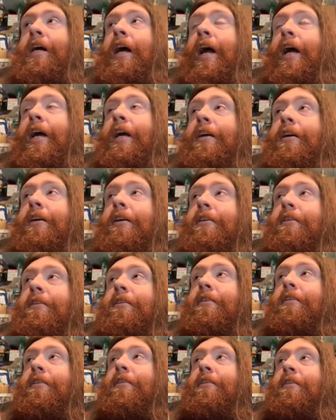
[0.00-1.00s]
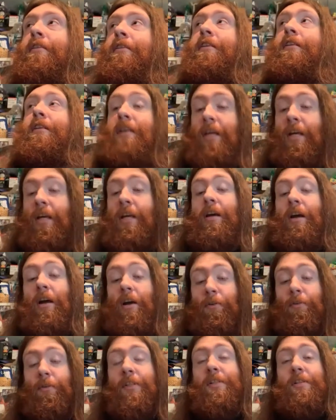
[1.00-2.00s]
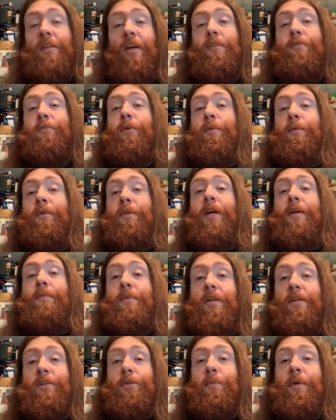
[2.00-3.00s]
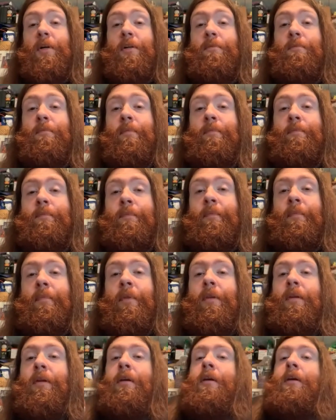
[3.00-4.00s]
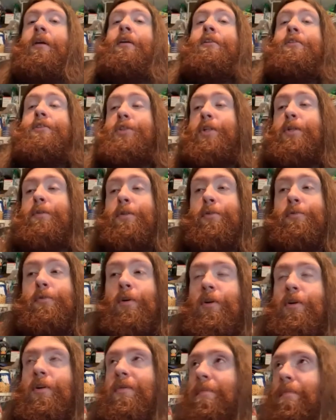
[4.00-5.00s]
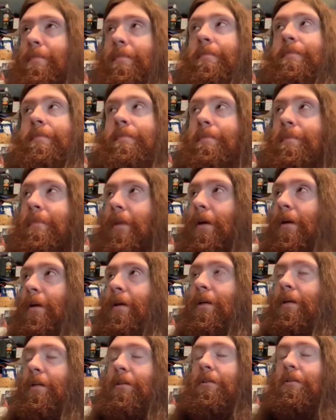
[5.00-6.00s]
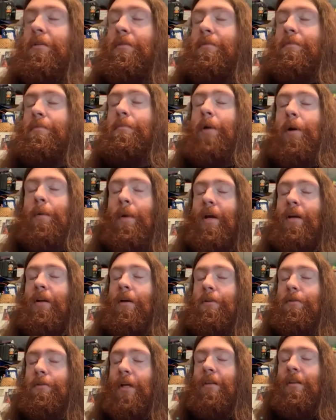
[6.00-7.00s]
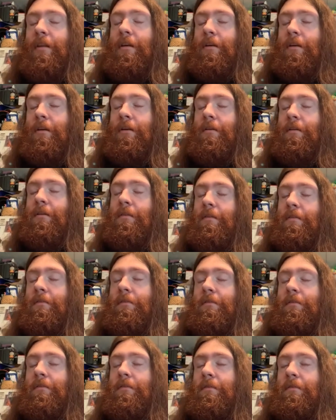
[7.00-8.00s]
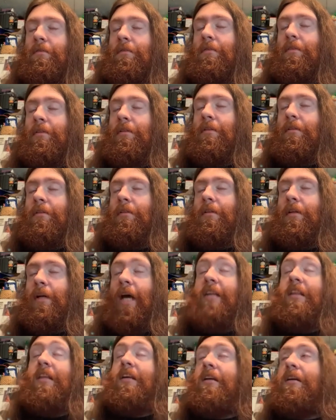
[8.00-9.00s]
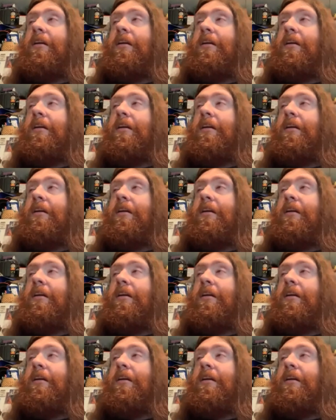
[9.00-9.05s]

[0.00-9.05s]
and he owned a slave woman named Tituba. She was from uh, Barbados, I think. I think.